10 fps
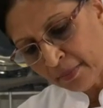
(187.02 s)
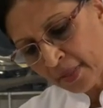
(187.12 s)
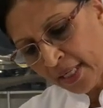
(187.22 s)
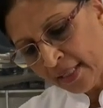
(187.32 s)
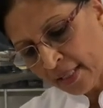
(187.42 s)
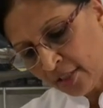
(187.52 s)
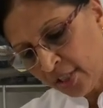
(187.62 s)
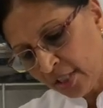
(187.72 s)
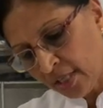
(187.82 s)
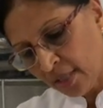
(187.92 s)
grated
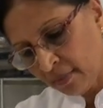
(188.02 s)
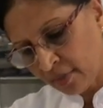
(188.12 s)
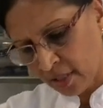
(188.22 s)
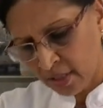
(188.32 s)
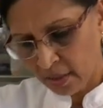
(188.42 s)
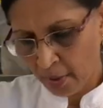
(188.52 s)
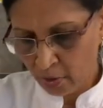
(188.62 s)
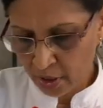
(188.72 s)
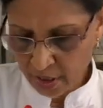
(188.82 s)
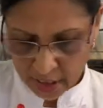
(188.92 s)
ginger, just
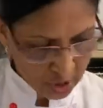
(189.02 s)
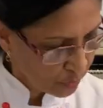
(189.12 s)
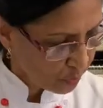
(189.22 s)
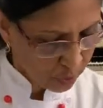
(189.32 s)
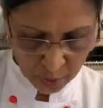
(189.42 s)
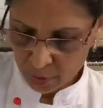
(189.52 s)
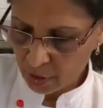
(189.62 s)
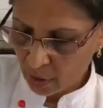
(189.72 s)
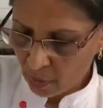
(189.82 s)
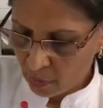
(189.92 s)
about a teaspoon or
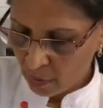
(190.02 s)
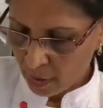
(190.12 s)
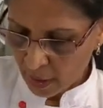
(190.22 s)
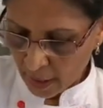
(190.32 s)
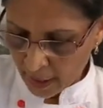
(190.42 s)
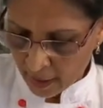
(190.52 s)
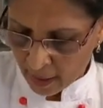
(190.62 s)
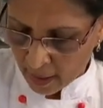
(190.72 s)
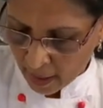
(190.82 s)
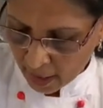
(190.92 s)
so,
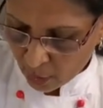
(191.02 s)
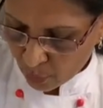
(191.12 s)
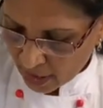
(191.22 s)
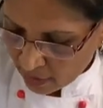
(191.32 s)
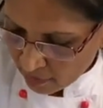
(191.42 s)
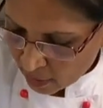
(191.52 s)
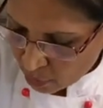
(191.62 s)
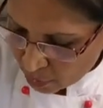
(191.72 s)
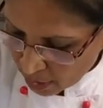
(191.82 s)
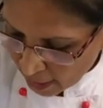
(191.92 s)
and we give a good